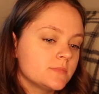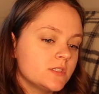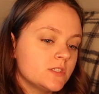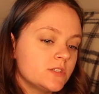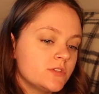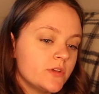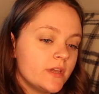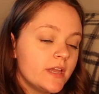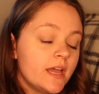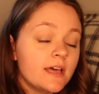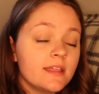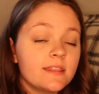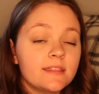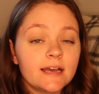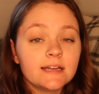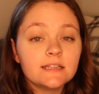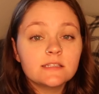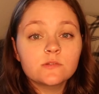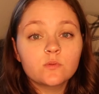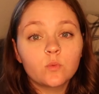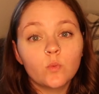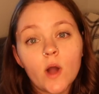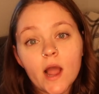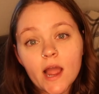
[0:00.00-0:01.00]
So yeah,
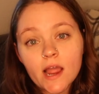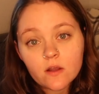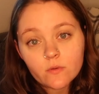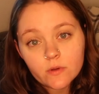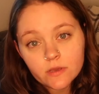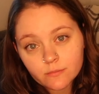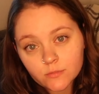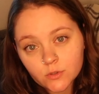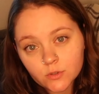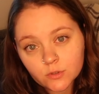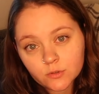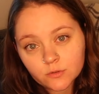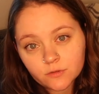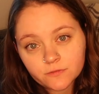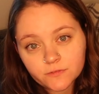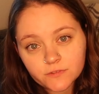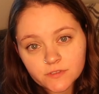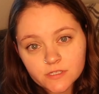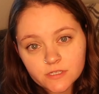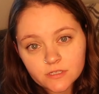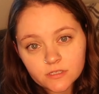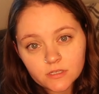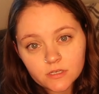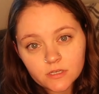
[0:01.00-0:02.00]
that's why we
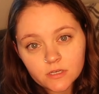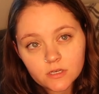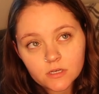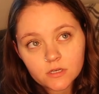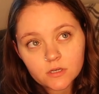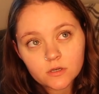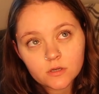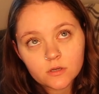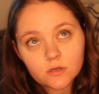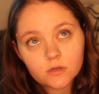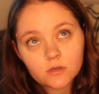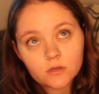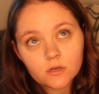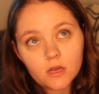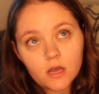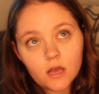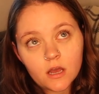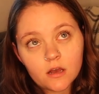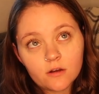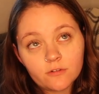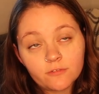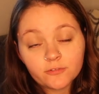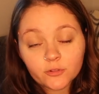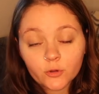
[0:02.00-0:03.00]
moved.
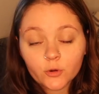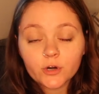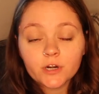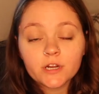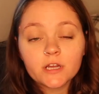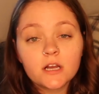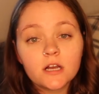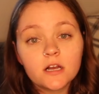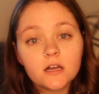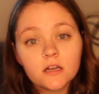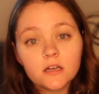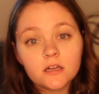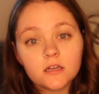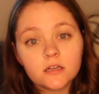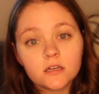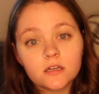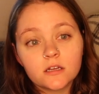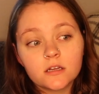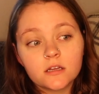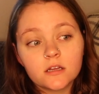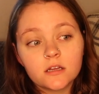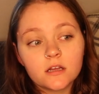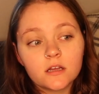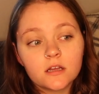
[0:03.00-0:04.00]
Uh, Florida
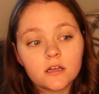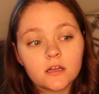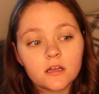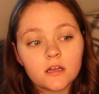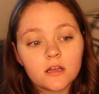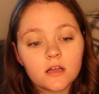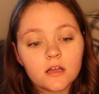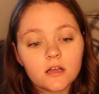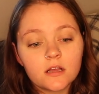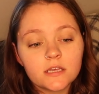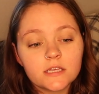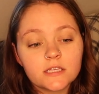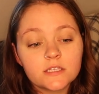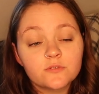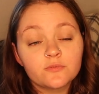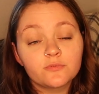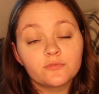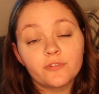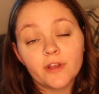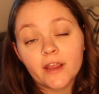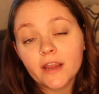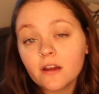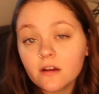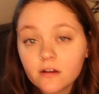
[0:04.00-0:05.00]
is
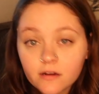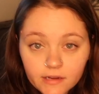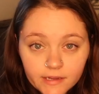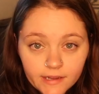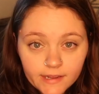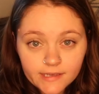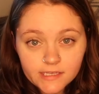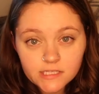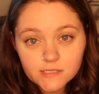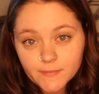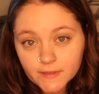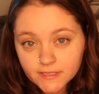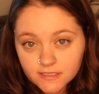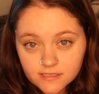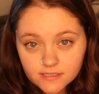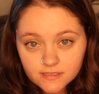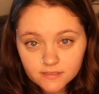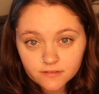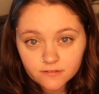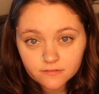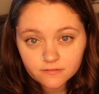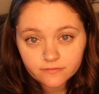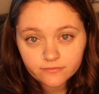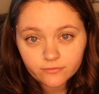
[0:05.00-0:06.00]
very
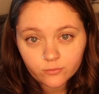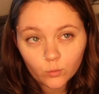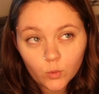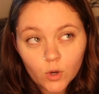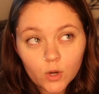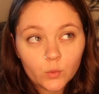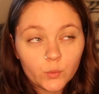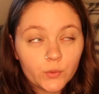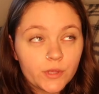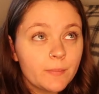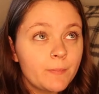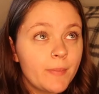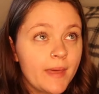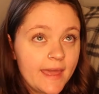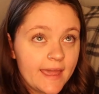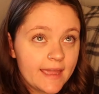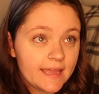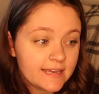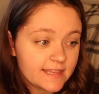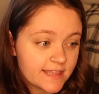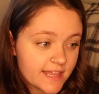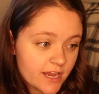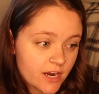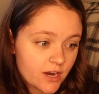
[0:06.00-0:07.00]
expensive. What we
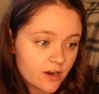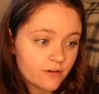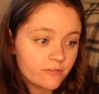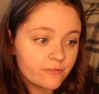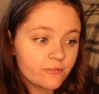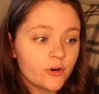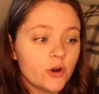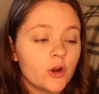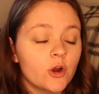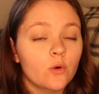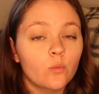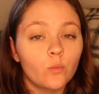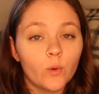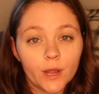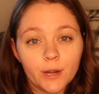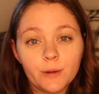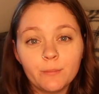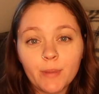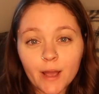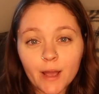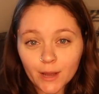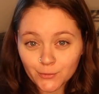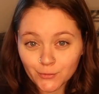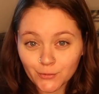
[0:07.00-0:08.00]
paid there for our one
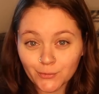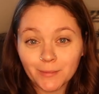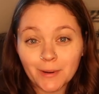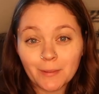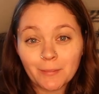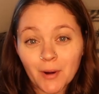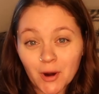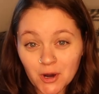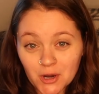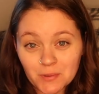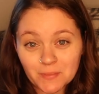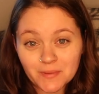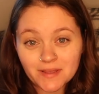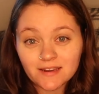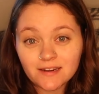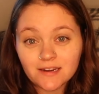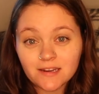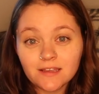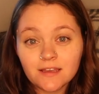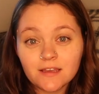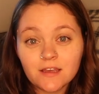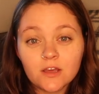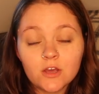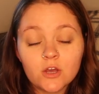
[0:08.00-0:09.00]
bedroom apartment,
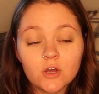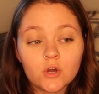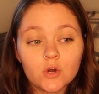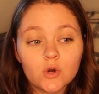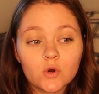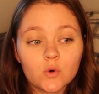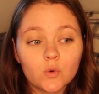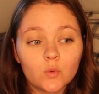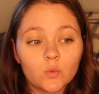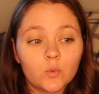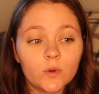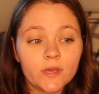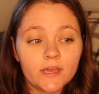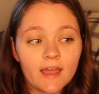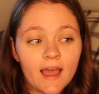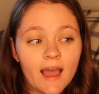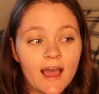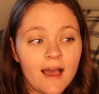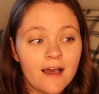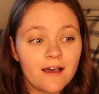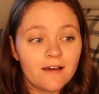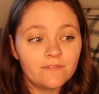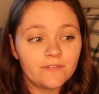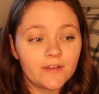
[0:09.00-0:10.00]
we
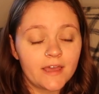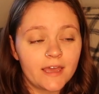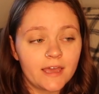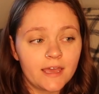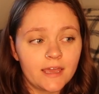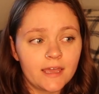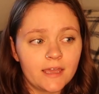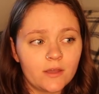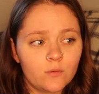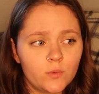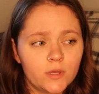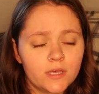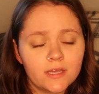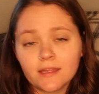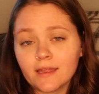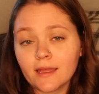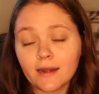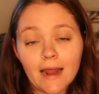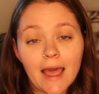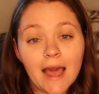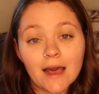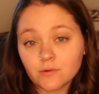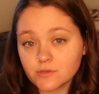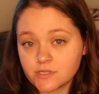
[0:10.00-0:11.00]
have a, we could
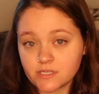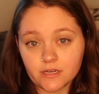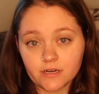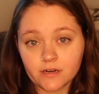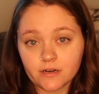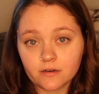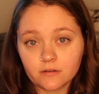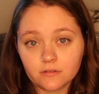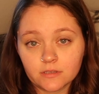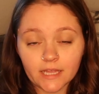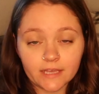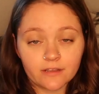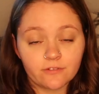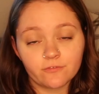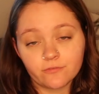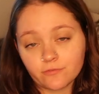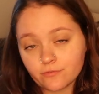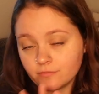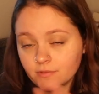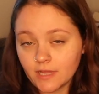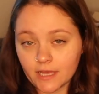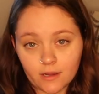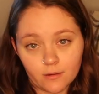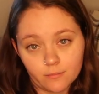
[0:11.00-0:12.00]
get a house here, like,
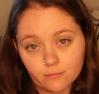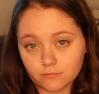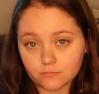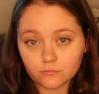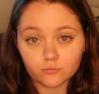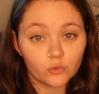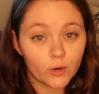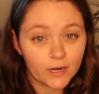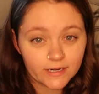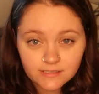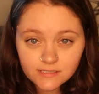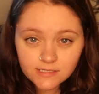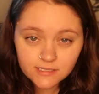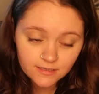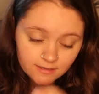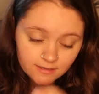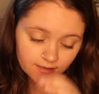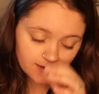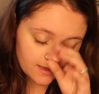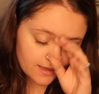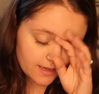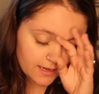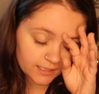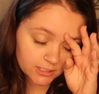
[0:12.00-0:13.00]
like a rent,
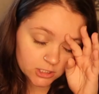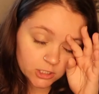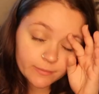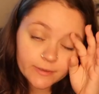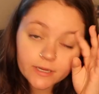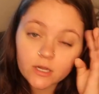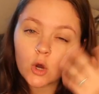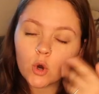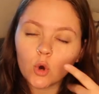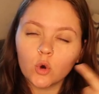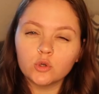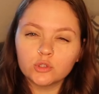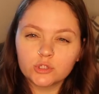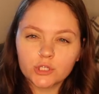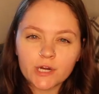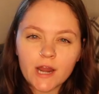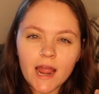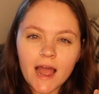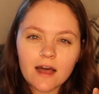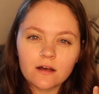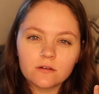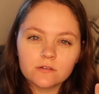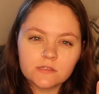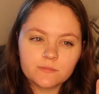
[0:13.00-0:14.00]
a little bit older
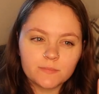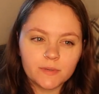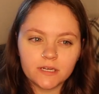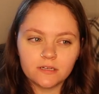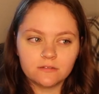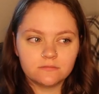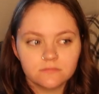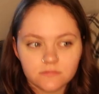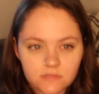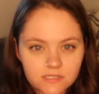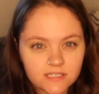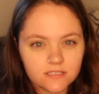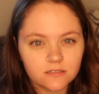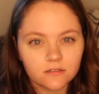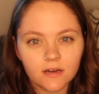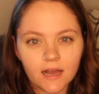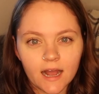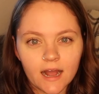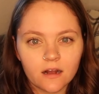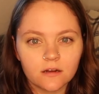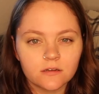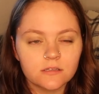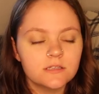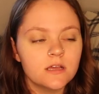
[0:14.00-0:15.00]
house, but still a
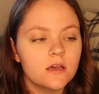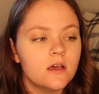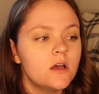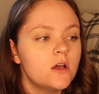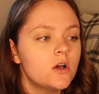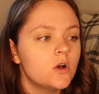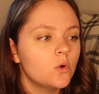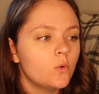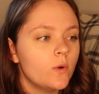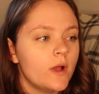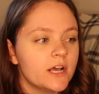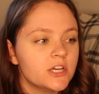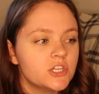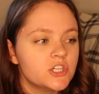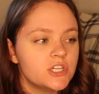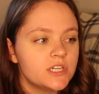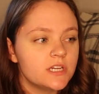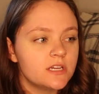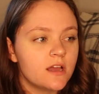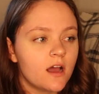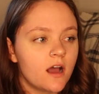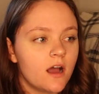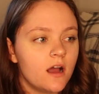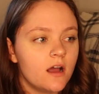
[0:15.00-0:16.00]
house. We
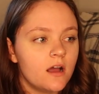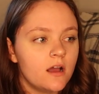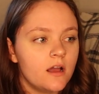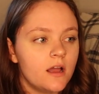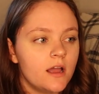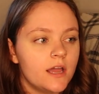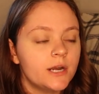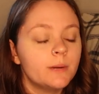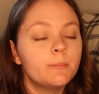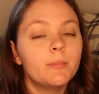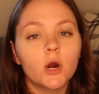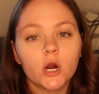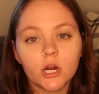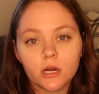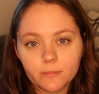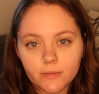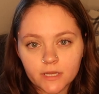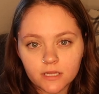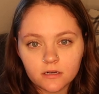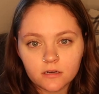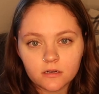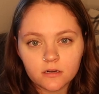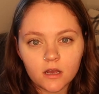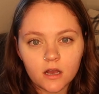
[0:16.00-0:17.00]
actually got an
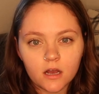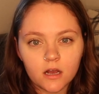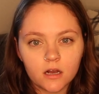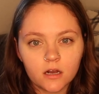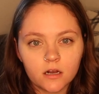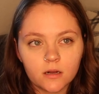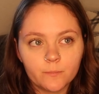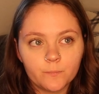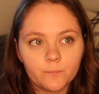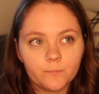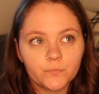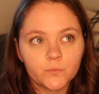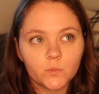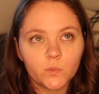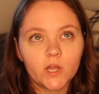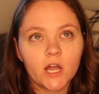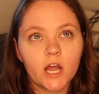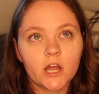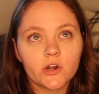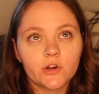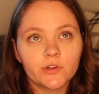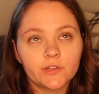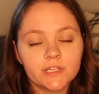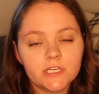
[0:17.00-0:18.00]
apartment. Um, we
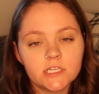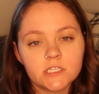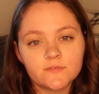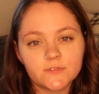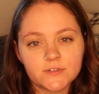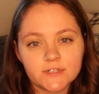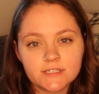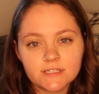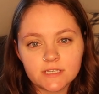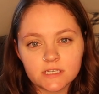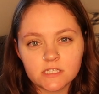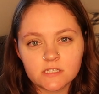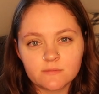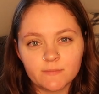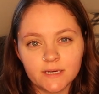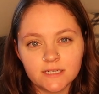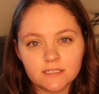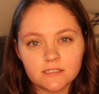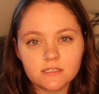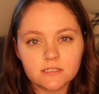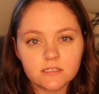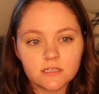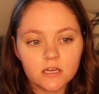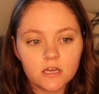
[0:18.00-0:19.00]
got our lease for six
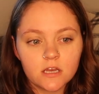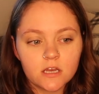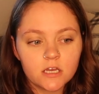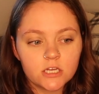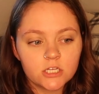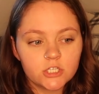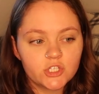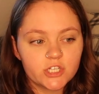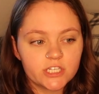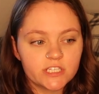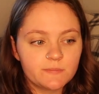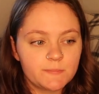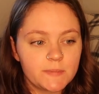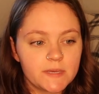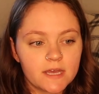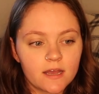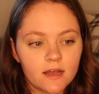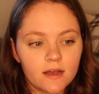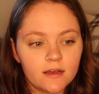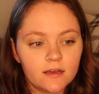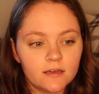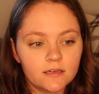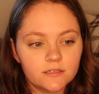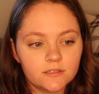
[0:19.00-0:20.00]
months just
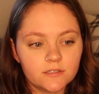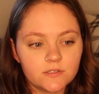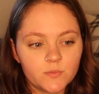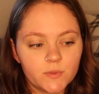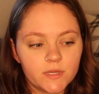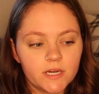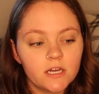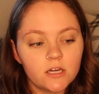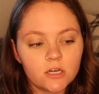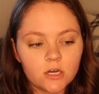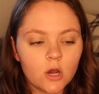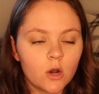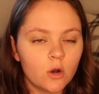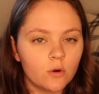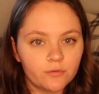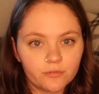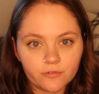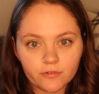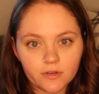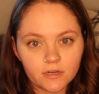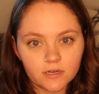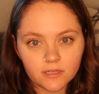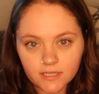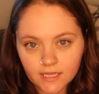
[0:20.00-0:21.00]
because we didn't know if we
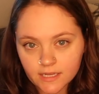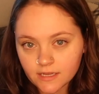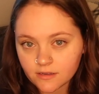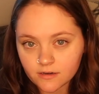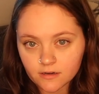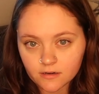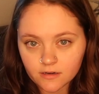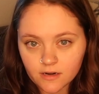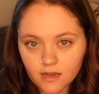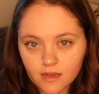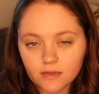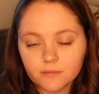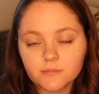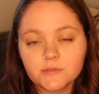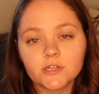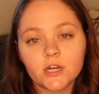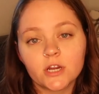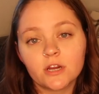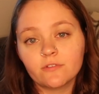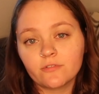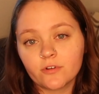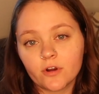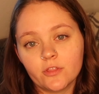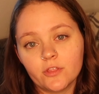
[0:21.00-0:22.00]
were gonna like it or not. I'm
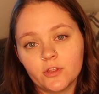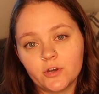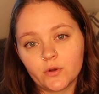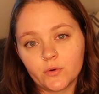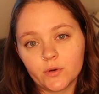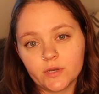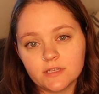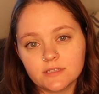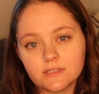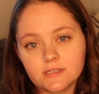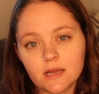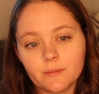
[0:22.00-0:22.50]
sorry for all the noise.